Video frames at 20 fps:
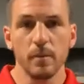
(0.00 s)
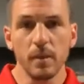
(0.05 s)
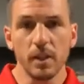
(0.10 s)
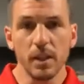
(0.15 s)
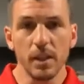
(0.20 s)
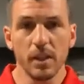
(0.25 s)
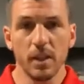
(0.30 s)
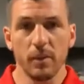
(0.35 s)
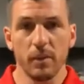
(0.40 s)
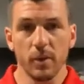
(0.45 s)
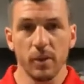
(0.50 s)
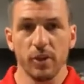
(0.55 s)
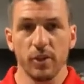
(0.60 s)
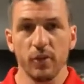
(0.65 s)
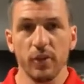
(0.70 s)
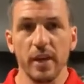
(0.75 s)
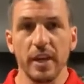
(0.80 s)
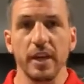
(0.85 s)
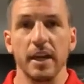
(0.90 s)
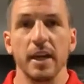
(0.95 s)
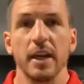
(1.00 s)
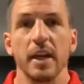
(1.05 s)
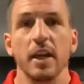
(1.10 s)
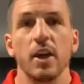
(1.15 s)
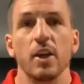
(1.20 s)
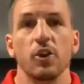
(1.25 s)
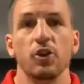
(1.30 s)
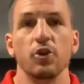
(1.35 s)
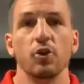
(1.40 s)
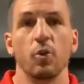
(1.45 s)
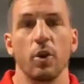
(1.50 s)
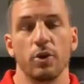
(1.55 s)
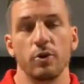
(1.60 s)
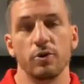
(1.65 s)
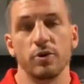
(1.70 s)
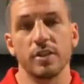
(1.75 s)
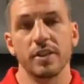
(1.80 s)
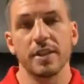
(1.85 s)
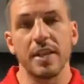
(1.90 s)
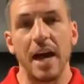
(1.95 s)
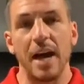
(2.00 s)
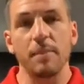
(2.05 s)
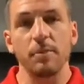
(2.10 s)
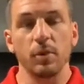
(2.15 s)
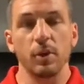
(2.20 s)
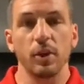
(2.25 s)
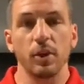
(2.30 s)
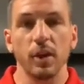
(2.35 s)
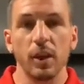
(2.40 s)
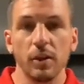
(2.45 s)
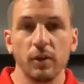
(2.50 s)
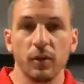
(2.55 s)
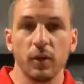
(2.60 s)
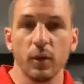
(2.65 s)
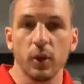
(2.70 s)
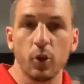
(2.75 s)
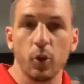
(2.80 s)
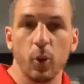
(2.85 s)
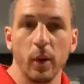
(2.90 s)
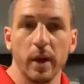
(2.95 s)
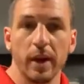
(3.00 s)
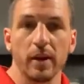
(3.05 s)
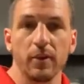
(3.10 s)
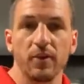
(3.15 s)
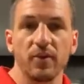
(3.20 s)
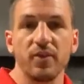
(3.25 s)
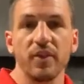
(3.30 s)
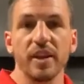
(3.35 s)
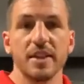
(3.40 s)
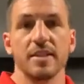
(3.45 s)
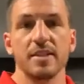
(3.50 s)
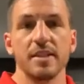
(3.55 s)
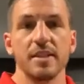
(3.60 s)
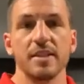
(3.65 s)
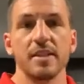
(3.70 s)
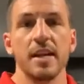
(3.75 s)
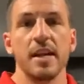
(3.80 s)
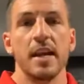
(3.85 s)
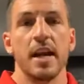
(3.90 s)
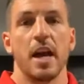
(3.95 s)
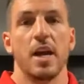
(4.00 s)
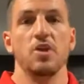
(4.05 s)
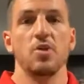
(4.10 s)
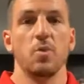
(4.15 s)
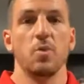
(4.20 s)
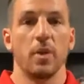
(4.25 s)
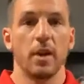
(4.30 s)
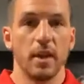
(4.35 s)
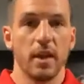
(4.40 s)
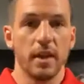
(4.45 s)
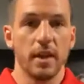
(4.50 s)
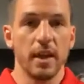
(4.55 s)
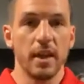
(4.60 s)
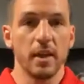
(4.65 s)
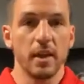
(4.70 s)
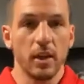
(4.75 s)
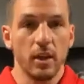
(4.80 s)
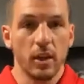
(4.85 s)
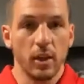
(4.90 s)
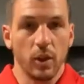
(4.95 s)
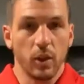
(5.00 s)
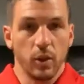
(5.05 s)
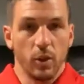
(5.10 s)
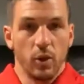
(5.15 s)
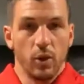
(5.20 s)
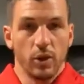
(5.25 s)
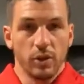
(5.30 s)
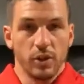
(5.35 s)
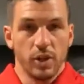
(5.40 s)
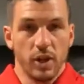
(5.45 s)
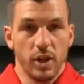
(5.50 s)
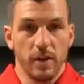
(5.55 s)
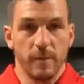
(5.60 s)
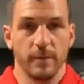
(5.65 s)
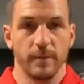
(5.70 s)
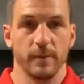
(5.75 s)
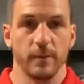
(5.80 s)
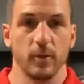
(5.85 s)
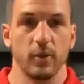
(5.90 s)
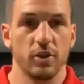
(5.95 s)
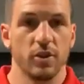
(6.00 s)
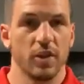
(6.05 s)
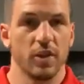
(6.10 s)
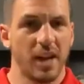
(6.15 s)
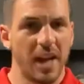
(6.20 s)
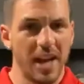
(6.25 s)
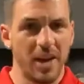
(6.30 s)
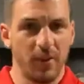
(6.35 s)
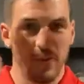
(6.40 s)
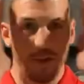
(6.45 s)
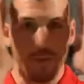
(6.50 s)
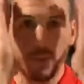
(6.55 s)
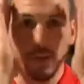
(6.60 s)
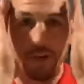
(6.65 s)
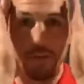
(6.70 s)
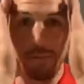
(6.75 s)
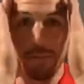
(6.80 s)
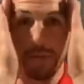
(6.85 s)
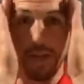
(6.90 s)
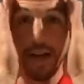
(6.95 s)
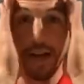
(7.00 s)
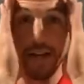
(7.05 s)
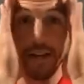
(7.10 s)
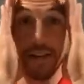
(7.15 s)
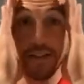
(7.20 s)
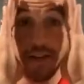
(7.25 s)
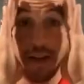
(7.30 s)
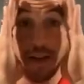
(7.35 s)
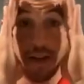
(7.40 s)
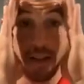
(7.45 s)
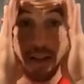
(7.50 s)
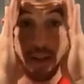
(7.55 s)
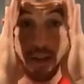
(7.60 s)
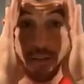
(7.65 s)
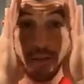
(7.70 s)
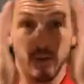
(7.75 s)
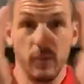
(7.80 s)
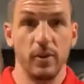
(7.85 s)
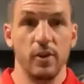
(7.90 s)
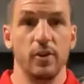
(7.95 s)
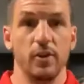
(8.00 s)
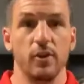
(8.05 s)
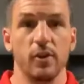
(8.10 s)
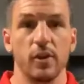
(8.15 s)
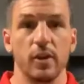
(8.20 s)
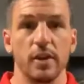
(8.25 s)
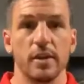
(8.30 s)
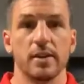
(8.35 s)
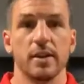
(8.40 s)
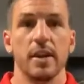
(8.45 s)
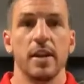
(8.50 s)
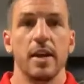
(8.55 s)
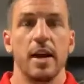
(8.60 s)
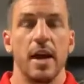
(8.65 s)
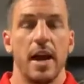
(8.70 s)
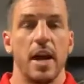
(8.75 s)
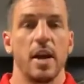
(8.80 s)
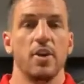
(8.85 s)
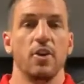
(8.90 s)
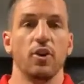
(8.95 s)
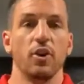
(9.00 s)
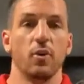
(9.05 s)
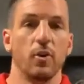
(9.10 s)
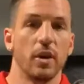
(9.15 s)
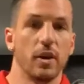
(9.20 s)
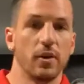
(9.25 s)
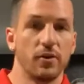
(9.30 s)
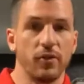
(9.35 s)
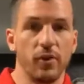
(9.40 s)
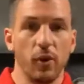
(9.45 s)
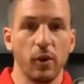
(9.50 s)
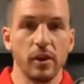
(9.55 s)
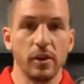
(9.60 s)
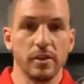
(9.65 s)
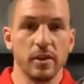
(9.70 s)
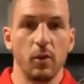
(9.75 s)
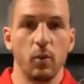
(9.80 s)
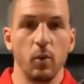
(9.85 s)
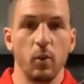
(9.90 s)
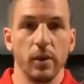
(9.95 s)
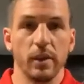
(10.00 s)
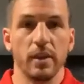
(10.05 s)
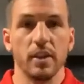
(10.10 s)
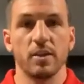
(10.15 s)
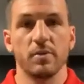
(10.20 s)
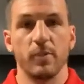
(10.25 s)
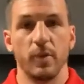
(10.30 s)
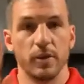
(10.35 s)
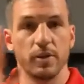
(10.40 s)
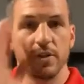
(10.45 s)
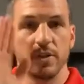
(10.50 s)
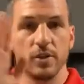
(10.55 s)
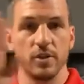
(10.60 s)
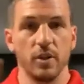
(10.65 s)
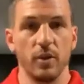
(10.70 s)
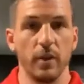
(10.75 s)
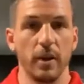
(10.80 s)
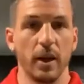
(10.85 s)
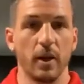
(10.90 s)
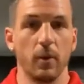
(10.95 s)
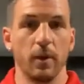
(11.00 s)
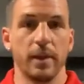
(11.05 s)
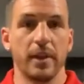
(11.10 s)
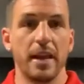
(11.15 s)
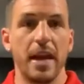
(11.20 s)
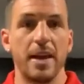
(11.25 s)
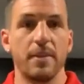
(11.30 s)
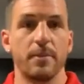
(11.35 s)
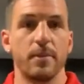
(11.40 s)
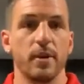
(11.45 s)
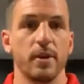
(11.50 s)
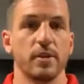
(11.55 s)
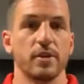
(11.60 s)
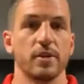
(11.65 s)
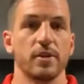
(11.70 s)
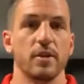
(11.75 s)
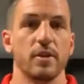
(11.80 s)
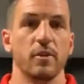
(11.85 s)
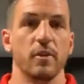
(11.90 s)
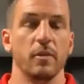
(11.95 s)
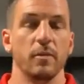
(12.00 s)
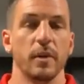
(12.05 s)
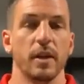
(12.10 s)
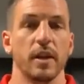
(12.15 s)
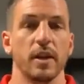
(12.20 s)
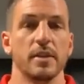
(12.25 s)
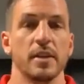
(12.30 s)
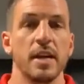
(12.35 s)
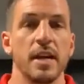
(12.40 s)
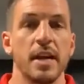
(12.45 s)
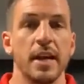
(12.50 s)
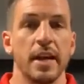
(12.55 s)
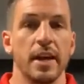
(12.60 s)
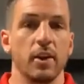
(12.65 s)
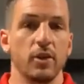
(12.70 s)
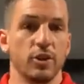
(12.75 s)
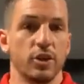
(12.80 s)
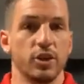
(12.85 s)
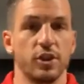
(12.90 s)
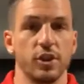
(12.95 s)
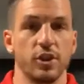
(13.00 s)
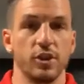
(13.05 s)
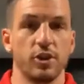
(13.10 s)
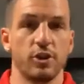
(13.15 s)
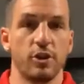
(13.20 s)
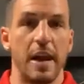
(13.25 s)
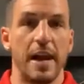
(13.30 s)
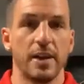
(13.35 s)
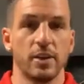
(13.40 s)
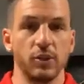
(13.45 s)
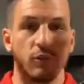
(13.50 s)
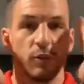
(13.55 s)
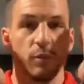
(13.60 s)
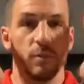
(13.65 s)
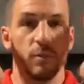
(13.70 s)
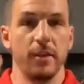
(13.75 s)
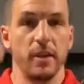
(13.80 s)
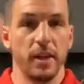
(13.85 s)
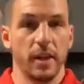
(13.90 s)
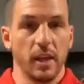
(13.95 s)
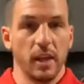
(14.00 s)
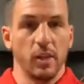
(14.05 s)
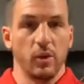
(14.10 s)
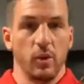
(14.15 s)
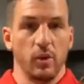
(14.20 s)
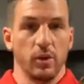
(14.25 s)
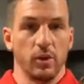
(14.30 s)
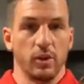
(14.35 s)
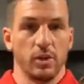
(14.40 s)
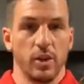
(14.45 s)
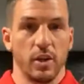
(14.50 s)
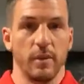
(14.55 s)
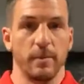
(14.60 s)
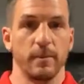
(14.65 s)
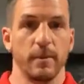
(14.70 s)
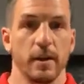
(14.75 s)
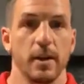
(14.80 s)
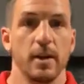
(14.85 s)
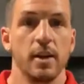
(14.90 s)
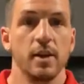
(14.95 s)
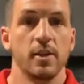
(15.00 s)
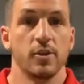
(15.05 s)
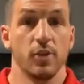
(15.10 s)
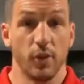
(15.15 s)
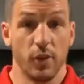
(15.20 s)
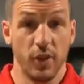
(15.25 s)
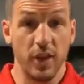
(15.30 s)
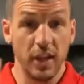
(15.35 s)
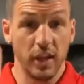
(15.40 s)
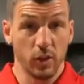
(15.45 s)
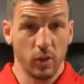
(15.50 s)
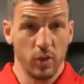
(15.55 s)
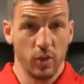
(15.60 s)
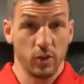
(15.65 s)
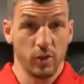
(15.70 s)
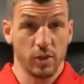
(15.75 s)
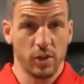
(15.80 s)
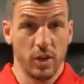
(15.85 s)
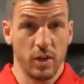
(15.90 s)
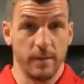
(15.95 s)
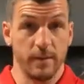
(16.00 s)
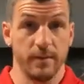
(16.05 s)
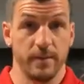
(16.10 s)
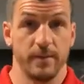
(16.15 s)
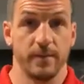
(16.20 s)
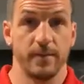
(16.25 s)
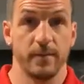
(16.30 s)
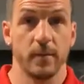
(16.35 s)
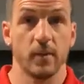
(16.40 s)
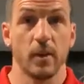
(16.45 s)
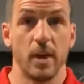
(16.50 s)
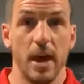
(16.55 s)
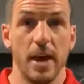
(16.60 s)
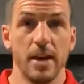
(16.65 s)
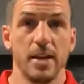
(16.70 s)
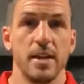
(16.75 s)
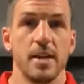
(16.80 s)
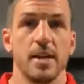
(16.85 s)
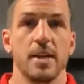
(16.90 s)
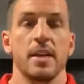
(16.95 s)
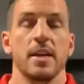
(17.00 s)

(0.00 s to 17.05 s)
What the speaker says: Number three, you want to stop looking for quick fixes and you want to think long term. You also kind of want to put your blinders on a little bit when you do this, and you don't want to focus on what this person's doing and what that person's doing, because it'll just distract you from thinking long term. So think long term, okay?